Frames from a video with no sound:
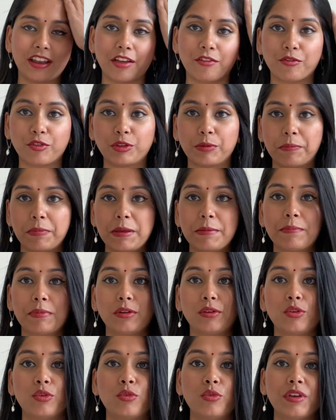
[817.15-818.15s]
like for the
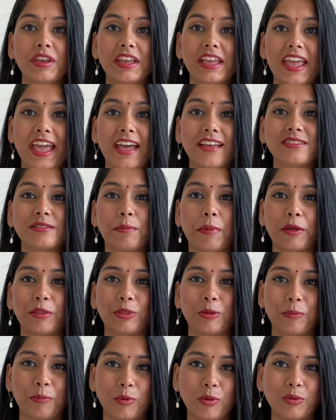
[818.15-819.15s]
people who he cares about
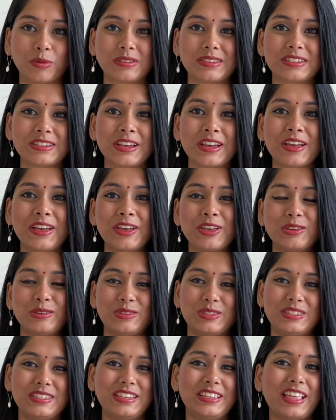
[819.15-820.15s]
the most. You
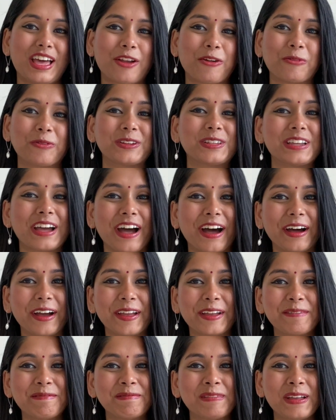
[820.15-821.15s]
see that over
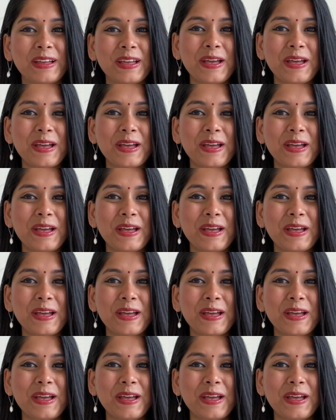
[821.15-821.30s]
time.